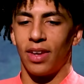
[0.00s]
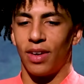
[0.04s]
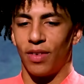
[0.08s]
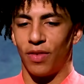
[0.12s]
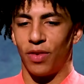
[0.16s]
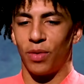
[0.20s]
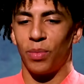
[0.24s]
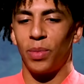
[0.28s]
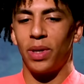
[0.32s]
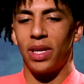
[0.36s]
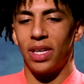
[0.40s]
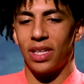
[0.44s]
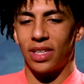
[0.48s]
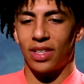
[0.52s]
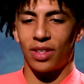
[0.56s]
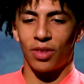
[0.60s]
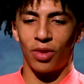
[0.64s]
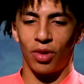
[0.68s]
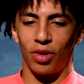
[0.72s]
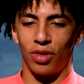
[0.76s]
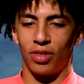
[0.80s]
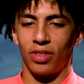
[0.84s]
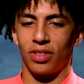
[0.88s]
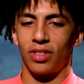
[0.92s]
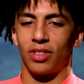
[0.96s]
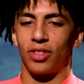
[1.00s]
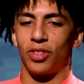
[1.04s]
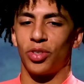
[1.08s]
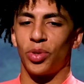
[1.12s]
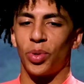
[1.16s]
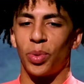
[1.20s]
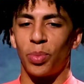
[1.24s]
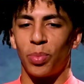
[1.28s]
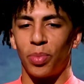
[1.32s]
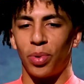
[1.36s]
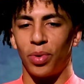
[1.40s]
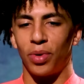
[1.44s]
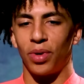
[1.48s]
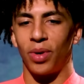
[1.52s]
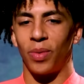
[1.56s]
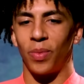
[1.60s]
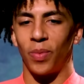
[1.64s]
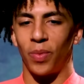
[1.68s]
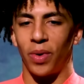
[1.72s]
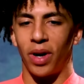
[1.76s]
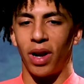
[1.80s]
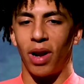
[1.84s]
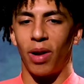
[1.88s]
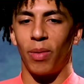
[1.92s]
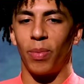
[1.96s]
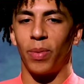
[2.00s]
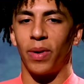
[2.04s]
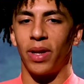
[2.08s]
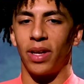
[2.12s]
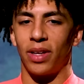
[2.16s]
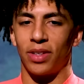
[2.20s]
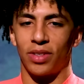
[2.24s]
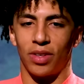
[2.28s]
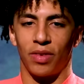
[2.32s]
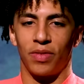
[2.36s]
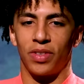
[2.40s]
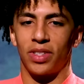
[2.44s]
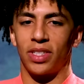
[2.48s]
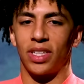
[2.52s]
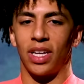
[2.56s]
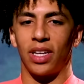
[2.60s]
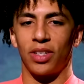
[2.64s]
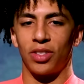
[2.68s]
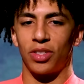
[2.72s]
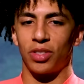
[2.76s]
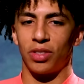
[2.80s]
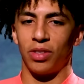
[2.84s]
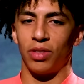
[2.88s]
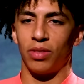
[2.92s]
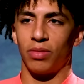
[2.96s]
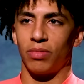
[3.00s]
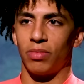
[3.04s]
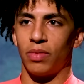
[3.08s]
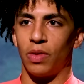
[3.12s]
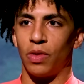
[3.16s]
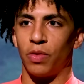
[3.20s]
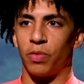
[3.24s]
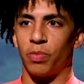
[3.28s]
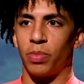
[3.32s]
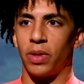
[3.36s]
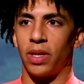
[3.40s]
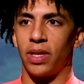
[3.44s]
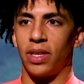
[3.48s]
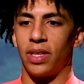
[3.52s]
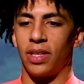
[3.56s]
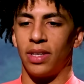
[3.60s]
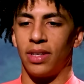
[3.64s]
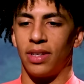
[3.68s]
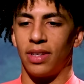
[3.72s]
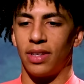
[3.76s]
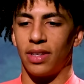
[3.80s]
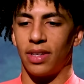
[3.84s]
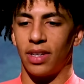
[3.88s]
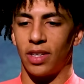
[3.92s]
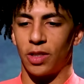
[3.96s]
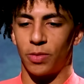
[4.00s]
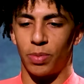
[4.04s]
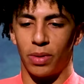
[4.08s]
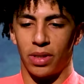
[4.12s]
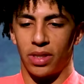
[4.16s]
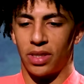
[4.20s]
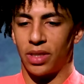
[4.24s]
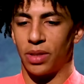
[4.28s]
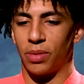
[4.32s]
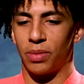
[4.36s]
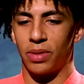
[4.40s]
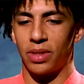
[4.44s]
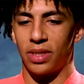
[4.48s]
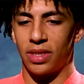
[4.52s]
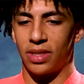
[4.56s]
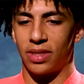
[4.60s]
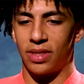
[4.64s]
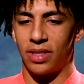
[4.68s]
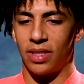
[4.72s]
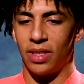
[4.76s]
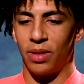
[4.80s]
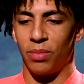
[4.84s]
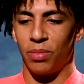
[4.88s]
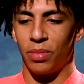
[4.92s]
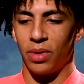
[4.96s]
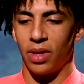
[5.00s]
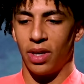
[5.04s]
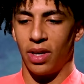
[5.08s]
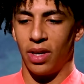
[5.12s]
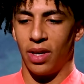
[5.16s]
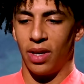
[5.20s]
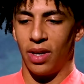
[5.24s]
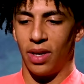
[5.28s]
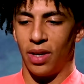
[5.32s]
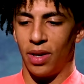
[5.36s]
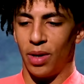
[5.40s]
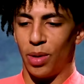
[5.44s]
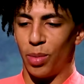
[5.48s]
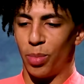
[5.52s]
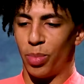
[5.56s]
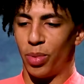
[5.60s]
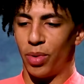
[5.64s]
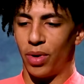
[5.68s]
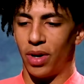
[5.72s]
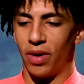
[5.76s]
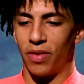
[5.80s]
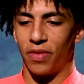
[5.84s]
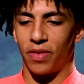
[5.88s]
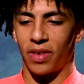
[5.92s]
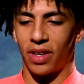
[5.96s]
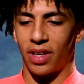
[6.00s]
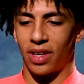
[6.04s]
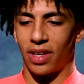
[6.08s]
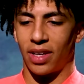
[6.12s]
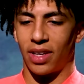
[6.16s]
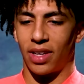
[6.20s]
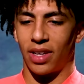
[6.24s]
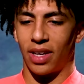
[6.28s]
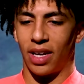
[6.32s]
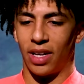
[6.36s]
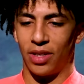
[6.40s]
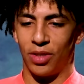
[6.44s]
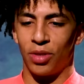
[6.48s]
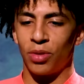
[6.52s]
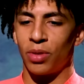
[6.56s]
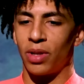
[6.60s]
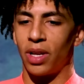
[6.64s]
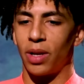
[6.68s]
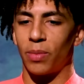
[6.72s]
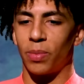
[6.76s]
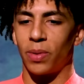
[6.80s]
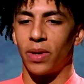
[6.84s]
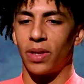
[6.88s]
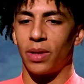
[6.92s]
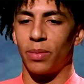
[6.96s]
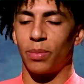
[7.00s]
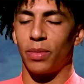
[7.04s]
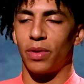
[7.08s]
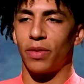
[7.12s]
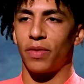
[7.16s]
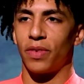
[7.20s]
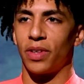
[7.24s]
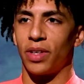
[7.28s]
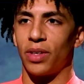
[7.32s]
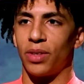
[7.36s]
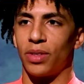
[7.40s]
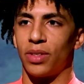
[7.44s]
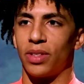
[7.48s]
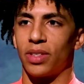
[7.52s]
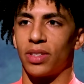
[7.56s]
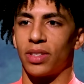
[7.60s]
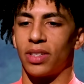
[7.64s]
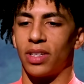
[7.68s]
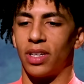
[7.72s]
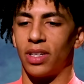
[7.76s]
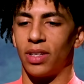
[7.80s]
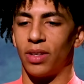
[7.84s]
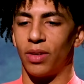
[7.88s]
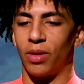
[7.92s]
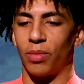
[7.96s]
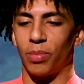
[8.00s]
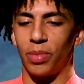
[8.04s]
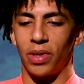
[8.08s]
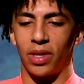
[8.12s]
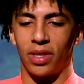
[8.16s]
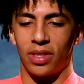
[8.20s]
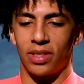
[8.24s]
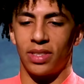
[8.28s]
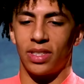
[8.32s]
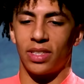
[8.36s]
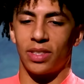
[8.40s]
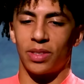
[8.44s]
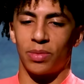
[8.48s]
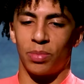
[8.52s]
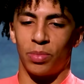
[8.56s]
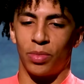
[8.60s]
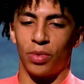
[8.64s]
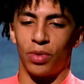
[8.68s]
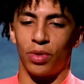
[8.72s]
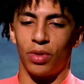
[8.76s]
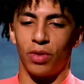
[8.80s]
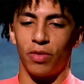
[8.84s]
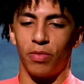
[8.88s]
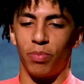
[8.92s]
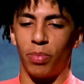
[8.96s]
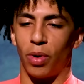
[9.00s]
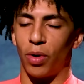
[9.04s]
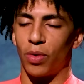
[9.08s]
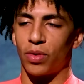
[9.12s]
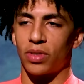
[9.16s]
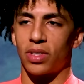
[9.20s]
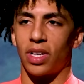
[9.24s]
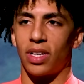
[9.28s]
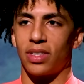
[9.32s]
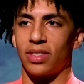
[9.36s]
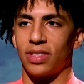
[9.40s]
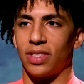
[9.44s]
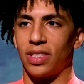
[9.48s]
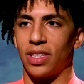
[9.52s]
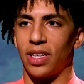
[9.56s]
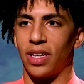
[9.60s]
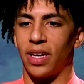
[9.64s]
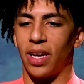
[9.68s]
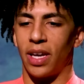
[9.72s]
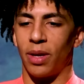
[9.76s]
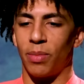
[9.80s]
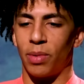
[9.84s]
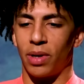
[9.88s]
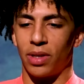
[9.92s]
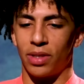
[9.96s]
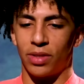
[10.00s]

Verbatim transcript: For me, it's not too important where I play. Obviously, I just love playing, especially with this team. But I think I do like playing in midfield a lot because it's more of both sides of the game.